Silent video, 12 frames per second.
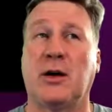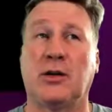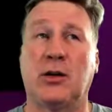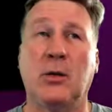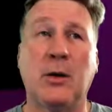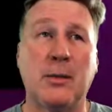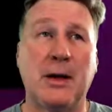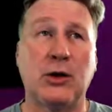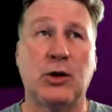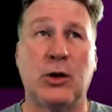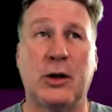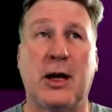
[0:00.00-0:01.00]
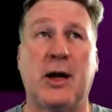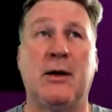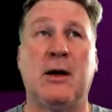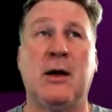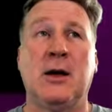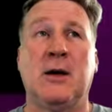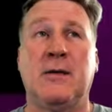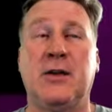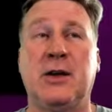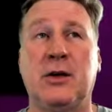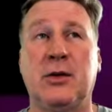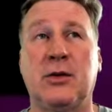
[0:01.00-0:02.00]
So you want to make sure that the
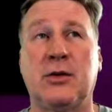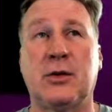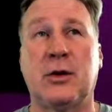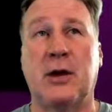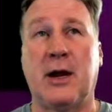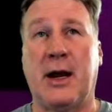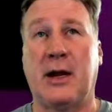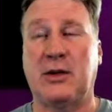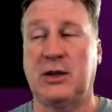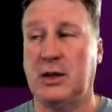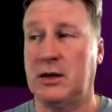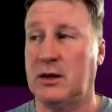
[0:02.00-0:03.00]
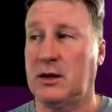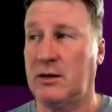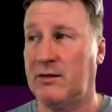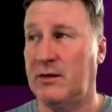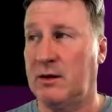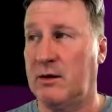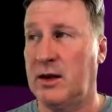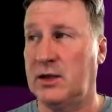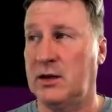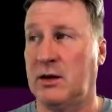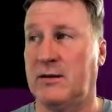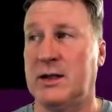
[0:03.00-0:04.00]
user actually in the
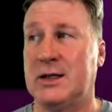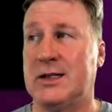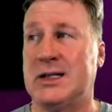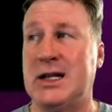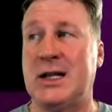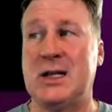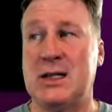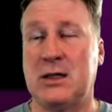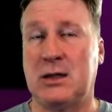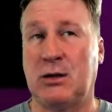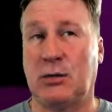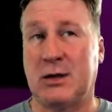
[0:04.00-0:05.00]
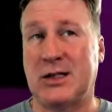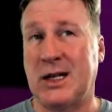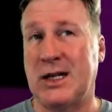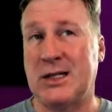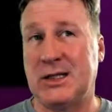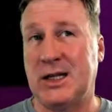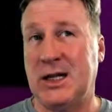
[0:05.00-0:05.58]
configuration of it sends or signs